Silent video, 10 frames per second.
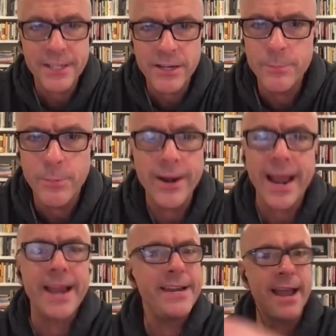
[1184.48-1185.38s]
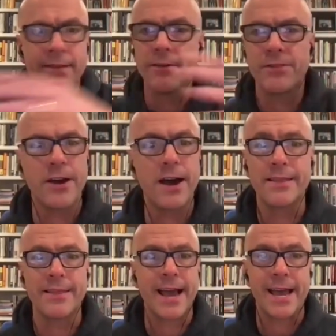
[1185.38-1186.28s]
a good point. I never thought
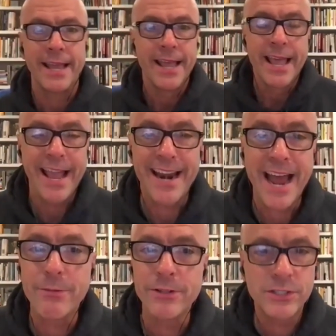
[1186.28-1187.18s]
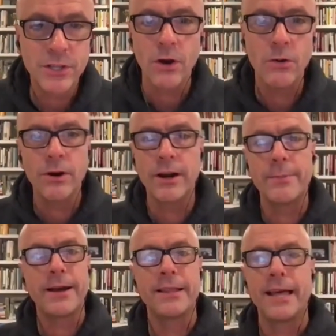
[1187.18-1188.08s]
of that. And I was so worried
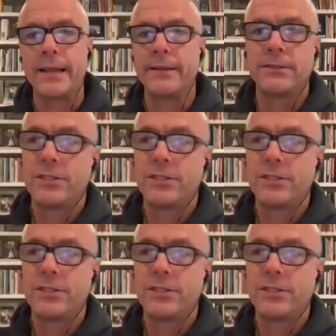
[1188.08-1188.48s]
about like